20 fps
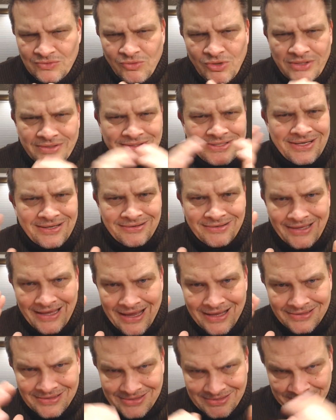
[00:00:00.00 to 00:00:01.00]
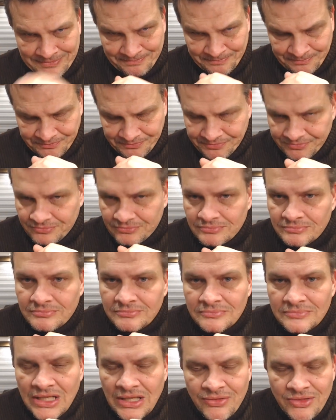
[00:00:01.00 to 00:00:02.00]
Walt said yes.
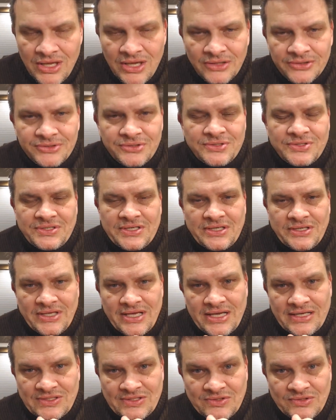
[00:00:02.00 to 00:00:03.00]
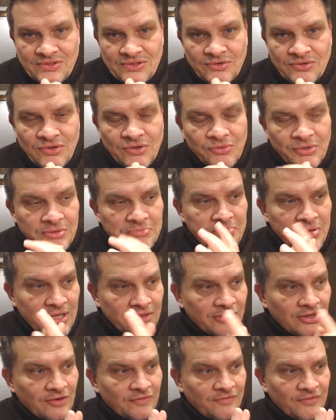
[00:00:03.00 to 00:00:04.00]
The elders said yes. We've been
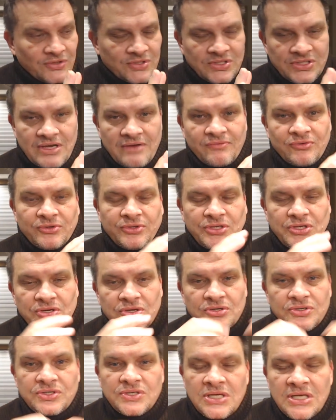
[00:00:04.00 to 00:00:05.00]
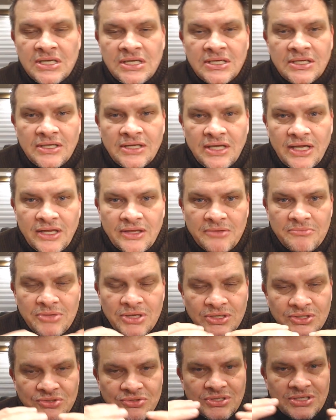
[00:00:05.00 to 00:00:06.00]
there for several years and the
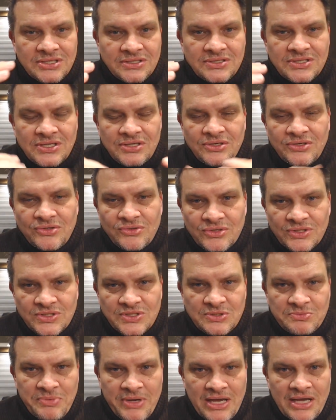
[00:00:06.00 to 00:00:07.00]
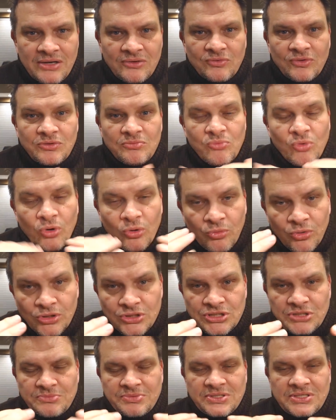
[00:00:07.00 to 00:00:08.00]
ministry continued to expand with more
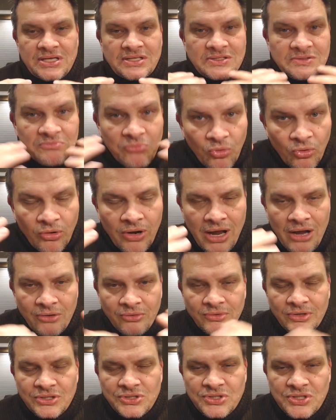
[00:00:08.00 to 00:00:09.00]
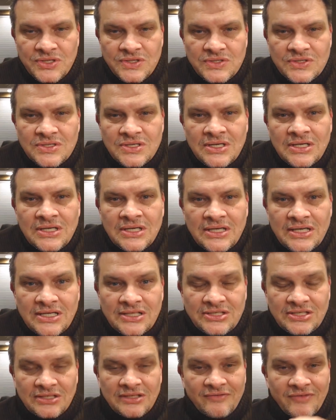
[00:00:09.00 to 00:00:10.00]
worship sets, more outreaches,
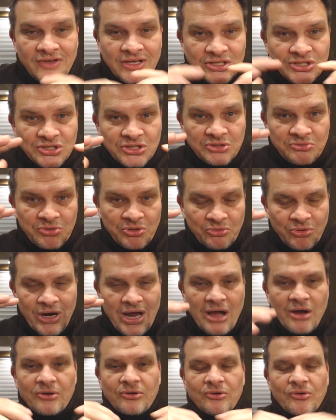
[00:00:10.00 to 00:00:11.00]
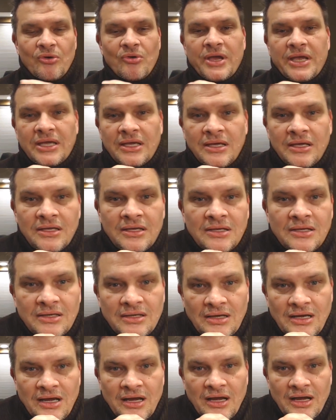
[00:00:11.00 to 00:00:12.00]
until eventually we were outgrowing,
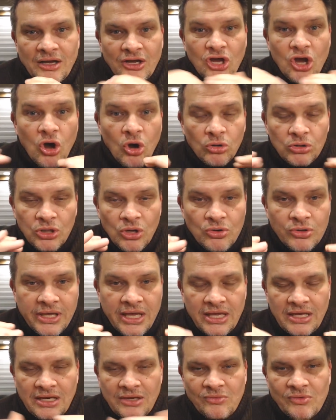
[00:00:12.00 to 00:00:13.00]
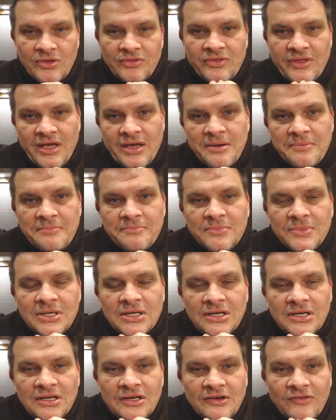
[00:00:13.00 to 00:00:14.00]
uh, co locating with them.
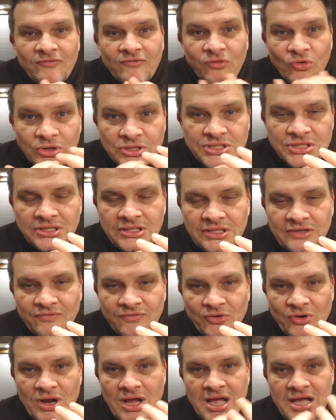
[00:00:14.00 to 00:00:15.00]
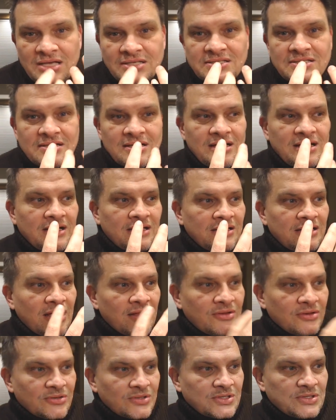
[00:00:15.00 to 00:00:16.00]
Fortunately for us,
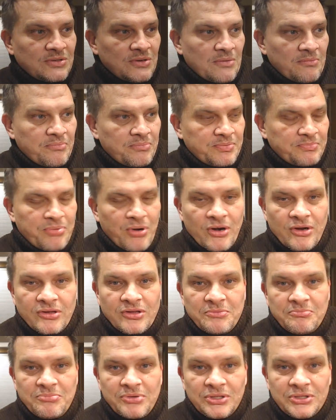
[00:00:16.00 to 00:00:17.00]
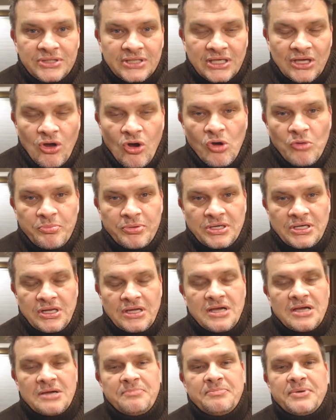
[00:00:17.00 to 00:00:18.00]
another part of the building opened
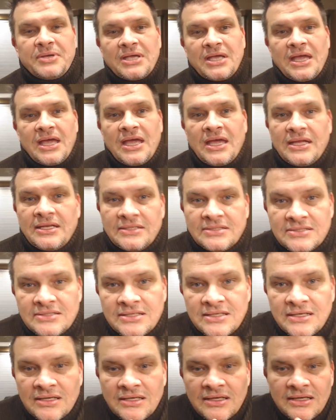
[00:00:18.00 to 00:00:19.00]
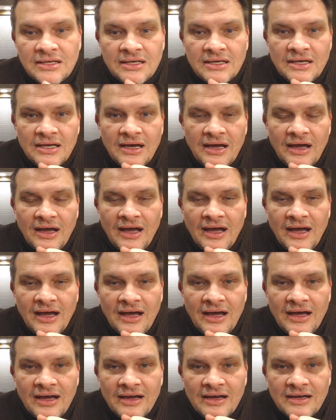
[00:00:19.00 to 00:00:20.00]
up and
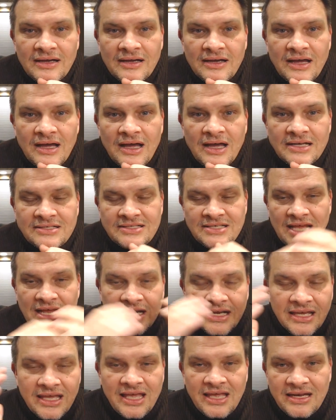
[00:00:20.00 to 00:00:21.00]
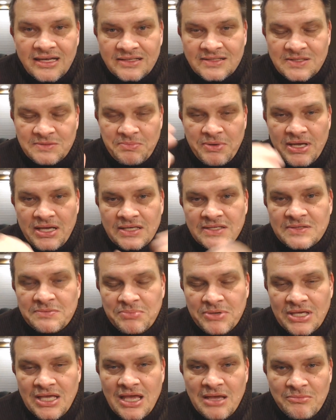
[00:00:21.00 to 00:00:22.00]
uh, a dedicated space
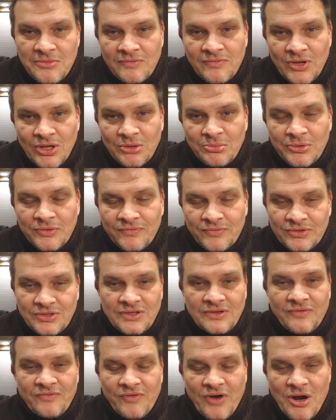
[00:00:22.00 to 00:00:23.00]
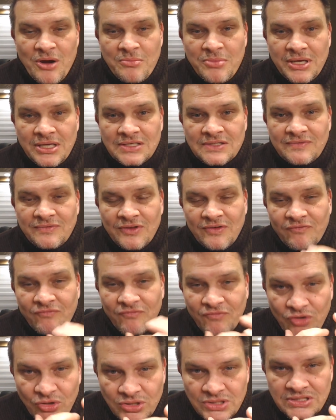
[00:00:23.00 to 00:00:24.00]
became available to the Firebase for the
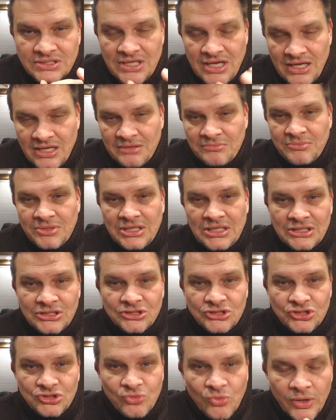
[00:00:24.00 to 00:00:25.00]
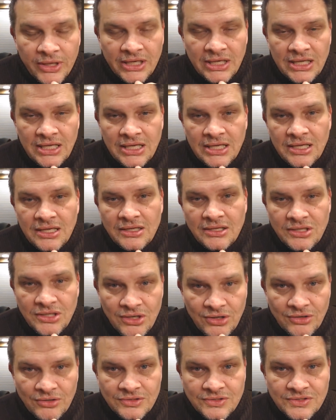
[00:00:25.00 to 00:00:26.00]
first time in 20
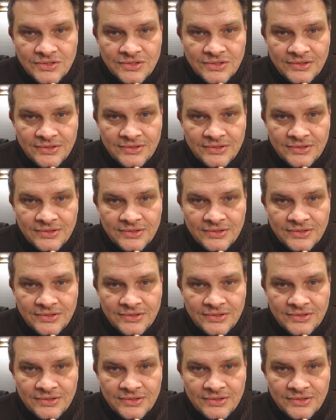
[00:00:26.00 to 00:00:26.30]
years.